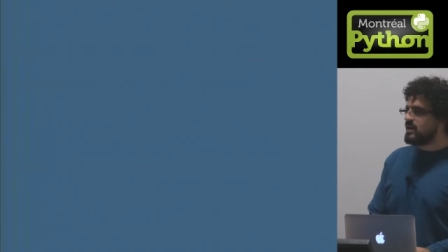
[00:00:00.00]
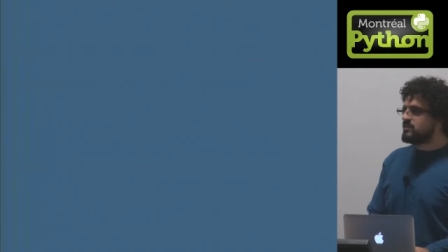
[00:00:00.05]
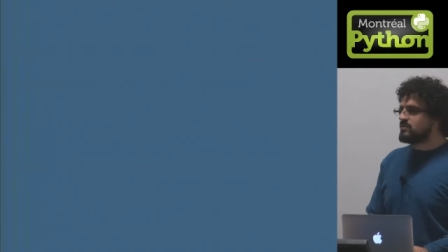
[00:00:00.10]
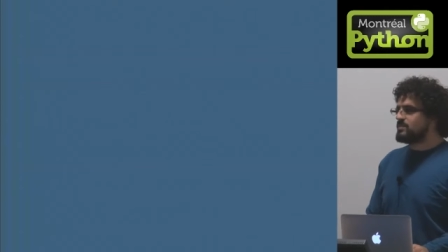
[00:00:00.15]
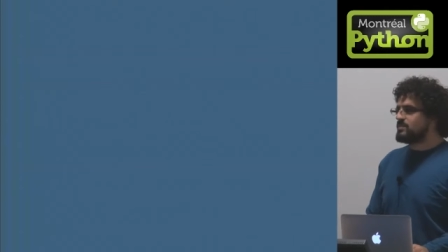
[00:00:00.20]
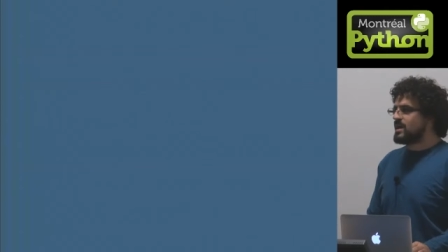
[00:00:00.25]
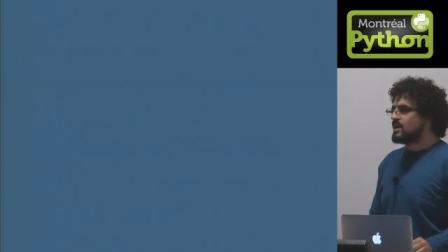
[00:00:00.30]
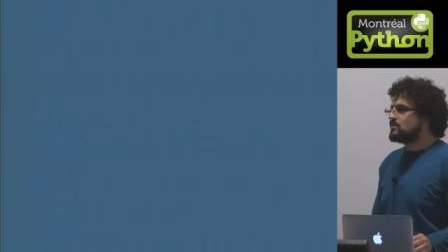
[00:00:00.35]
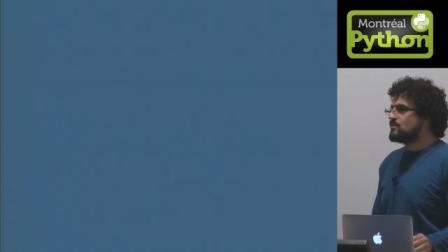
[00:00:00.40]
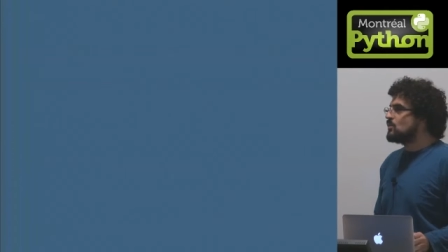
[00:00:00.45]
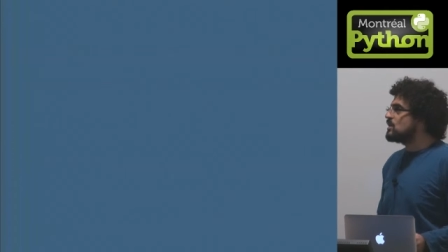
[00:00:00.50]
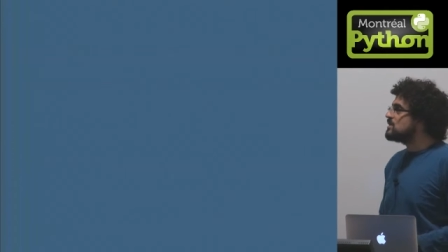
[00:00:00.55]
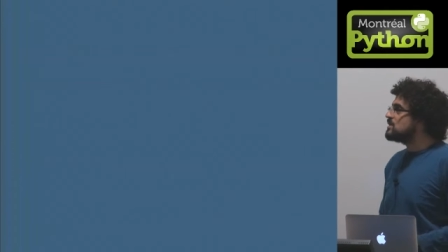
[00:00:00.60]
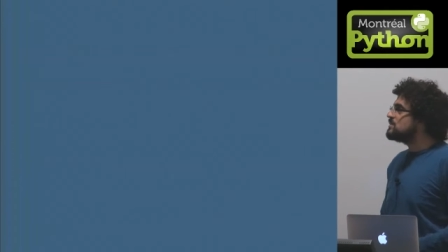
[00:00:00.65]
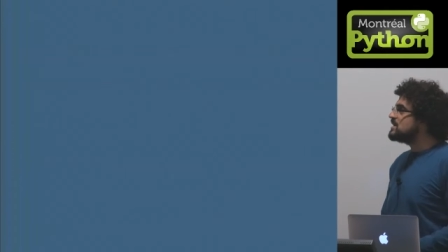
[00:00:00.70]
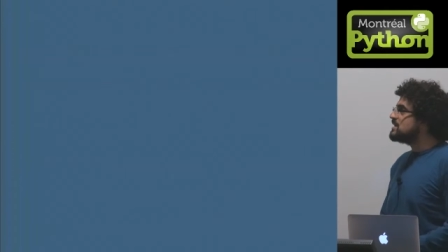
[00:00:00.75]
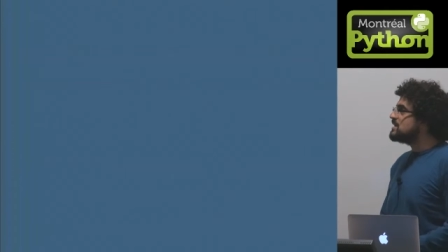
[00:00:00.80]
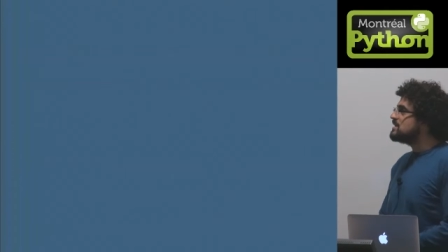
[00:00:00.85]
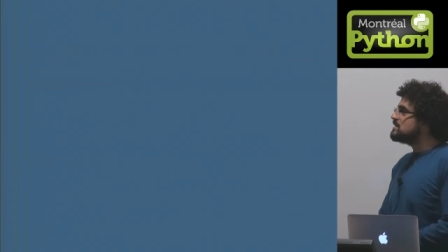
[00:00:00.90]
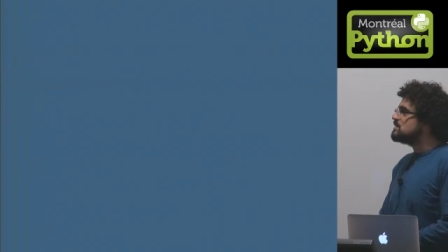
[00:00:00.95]
a Mac
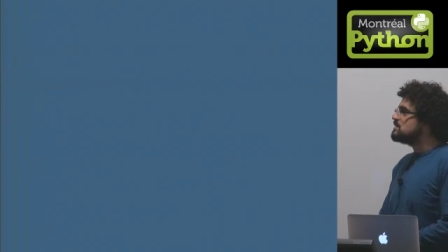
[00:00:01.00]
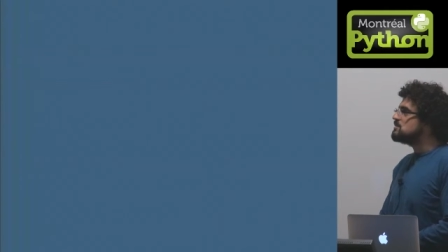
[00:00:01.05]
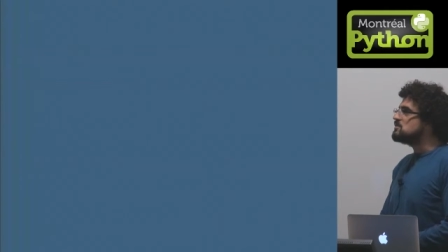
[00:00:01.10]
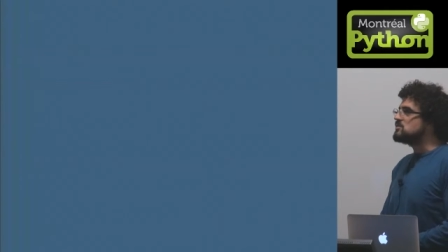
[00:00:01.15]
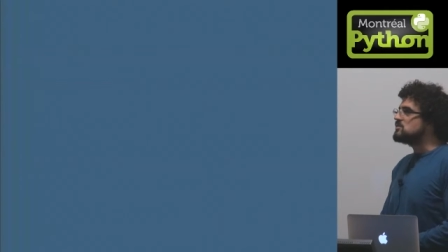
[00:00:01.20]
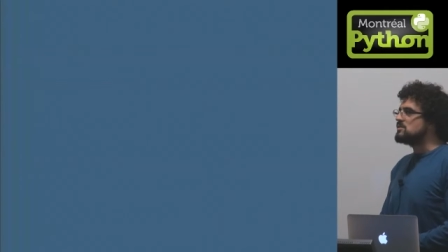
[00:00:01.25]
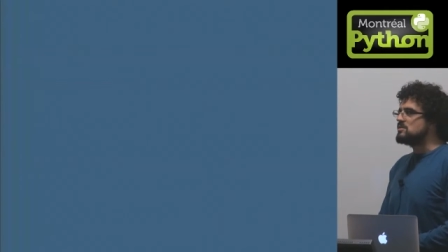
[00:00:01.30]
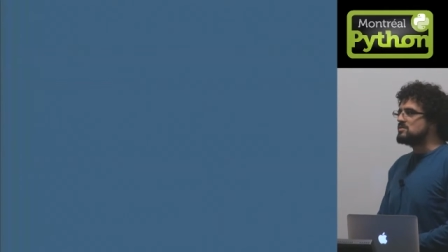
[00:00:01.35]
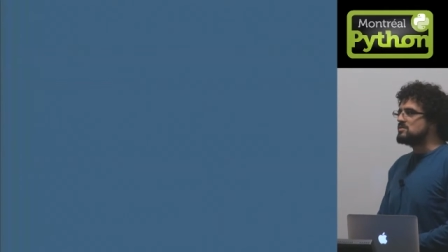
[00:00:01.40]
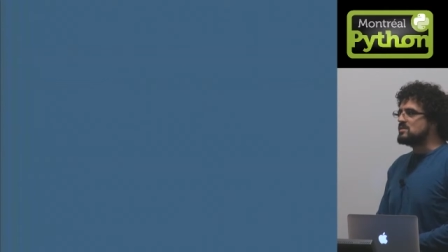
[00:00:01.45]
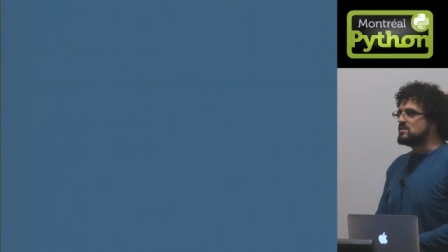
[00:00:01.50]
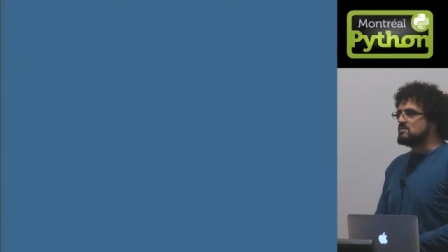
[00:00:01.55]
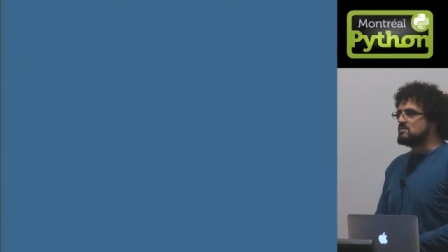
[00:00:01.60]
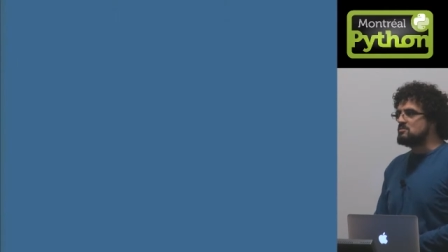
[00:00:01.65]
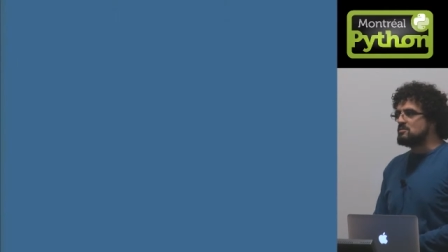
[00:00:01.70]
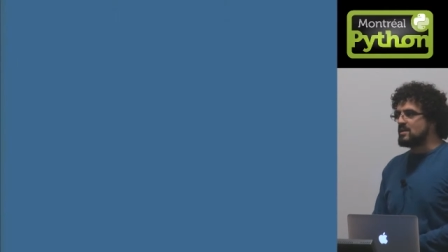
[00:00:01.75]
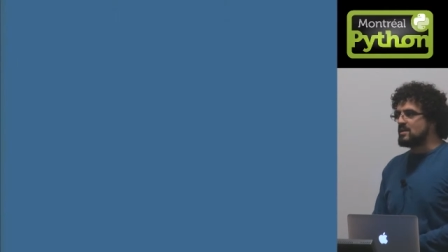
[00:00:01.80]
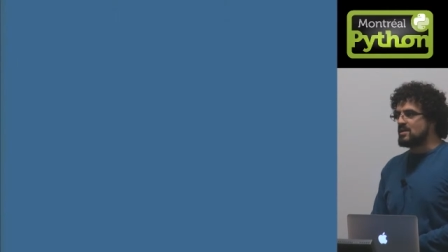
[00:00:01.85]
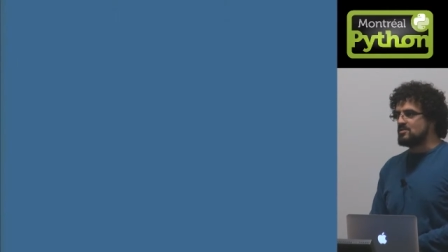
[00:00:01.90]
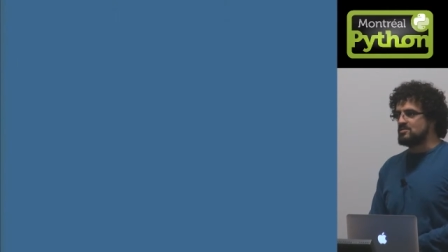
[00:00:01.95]
wannabe user since
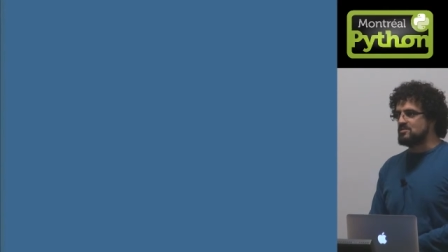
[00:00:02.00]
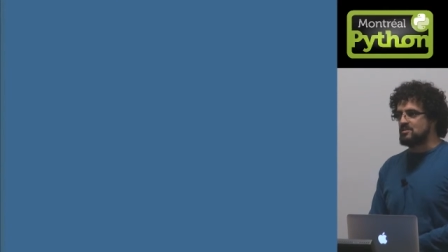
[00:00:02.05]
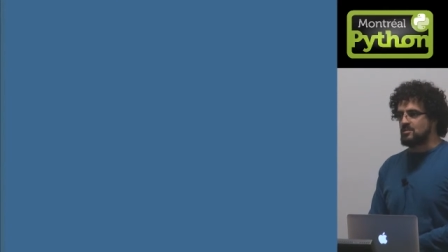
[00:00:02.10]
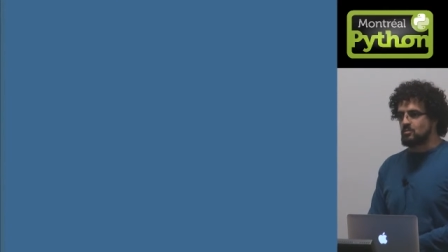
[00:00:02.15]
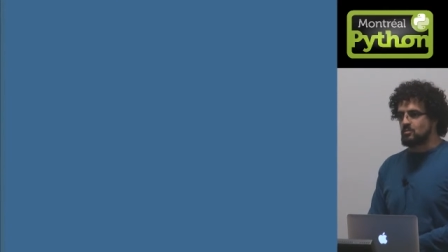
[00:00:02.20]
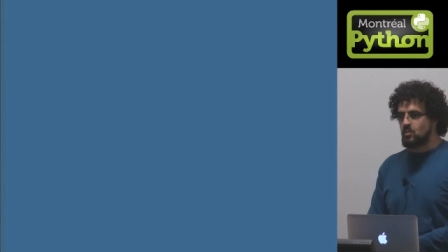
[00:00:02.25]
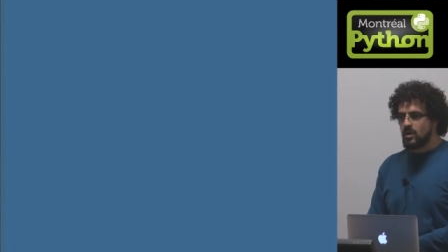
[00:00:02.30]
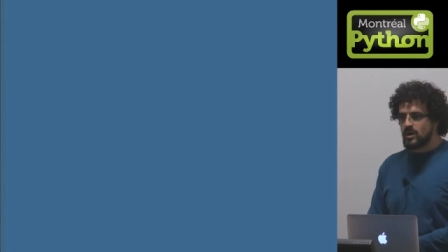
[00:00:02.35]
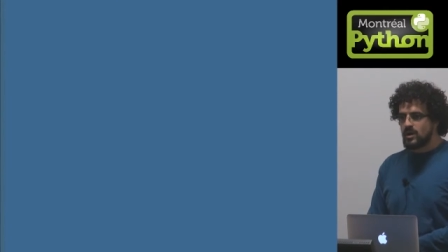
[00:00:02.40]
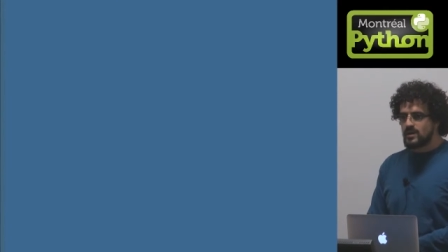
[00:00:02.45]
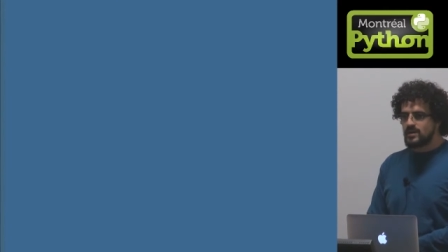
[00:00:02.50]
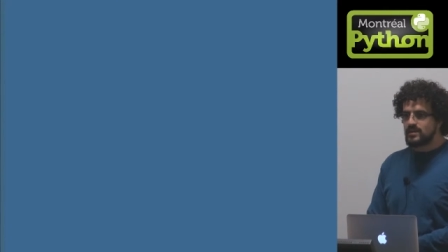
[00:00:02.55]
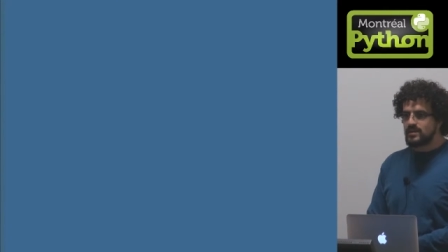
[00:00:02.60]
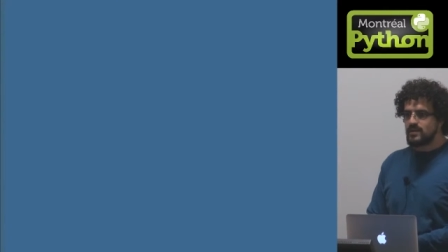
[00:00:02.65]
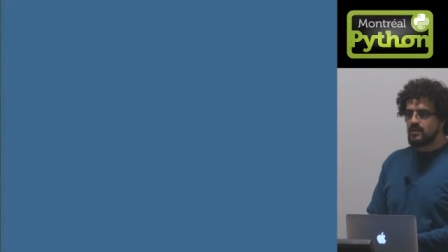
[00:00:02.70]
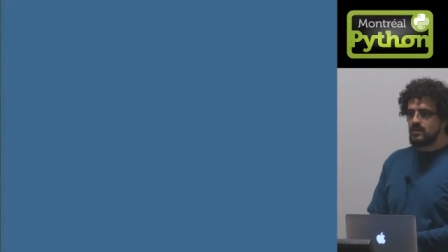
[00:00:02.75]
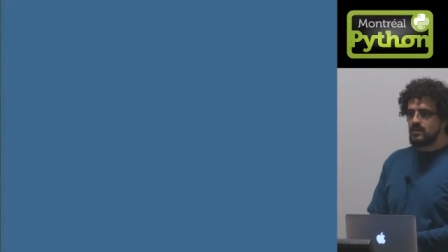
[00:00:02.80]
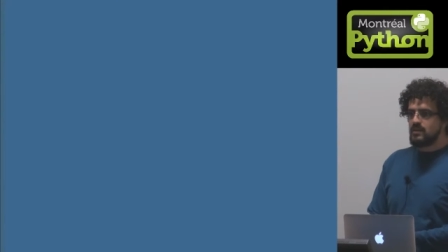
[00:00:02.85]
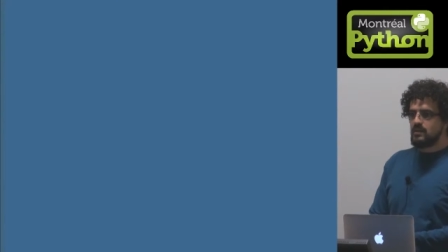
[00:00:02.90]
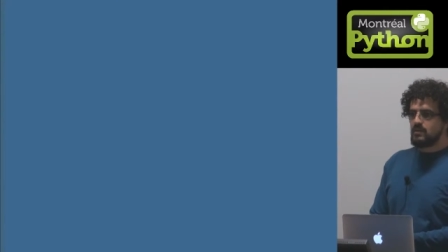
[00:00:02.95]
2001,
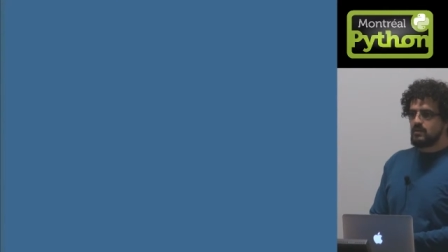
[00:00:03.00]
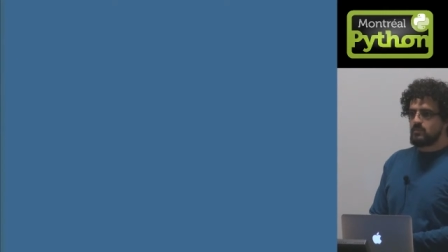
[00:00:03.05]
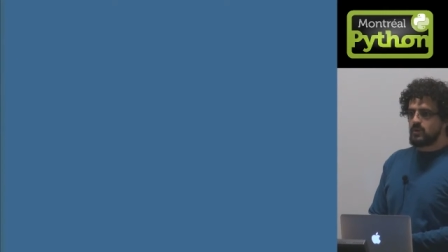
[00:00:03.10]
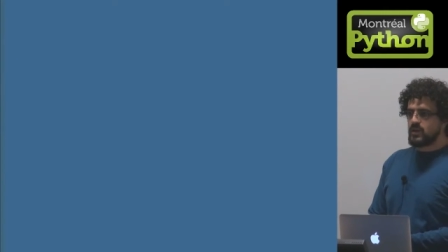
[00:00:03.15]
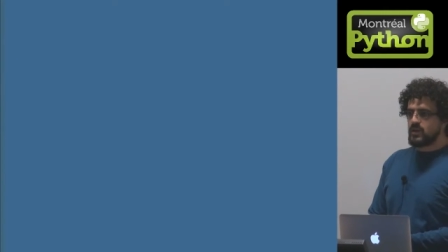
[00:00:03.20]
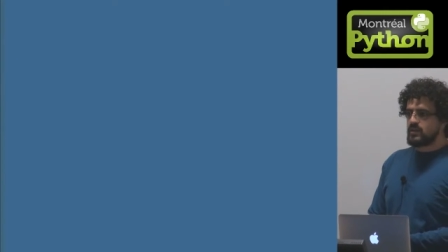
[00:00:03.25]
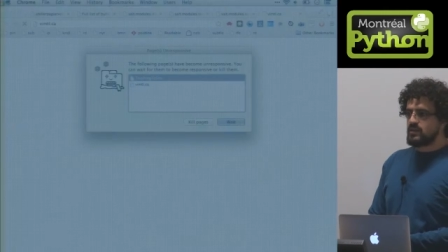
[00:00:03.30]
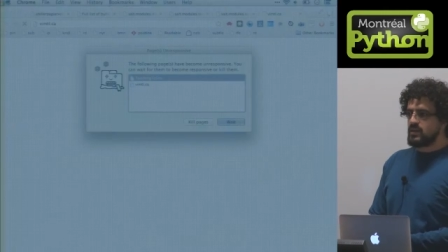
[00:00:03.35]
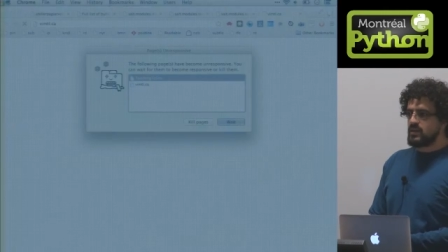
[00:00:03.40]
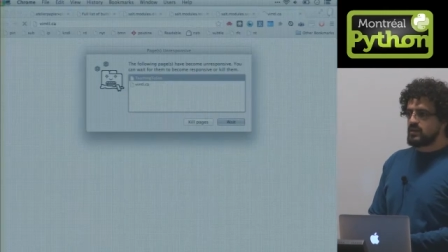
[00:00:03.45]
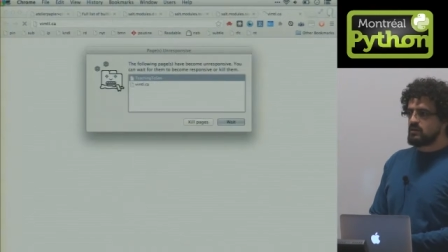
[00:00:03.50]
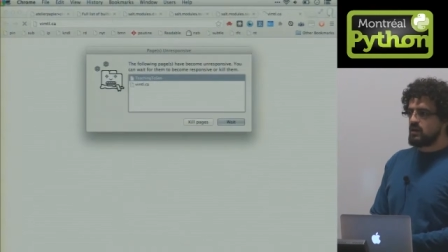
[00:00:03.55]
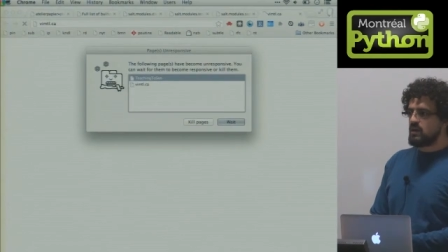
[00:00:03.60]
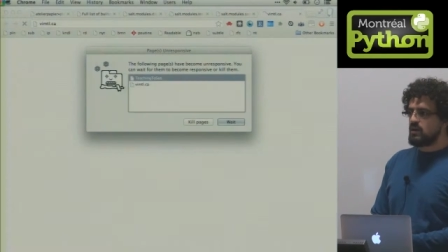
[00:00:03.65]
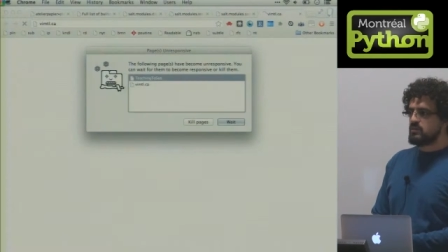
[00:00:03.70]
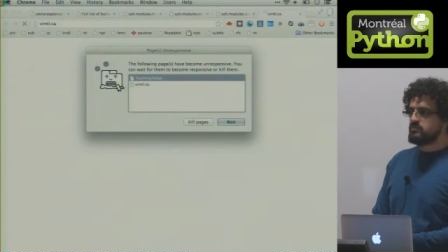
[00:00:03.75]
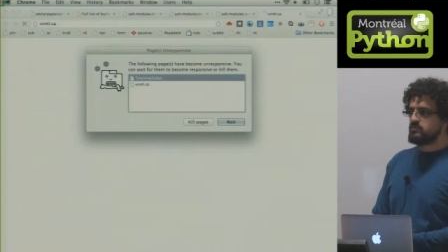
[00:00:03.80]
when they cost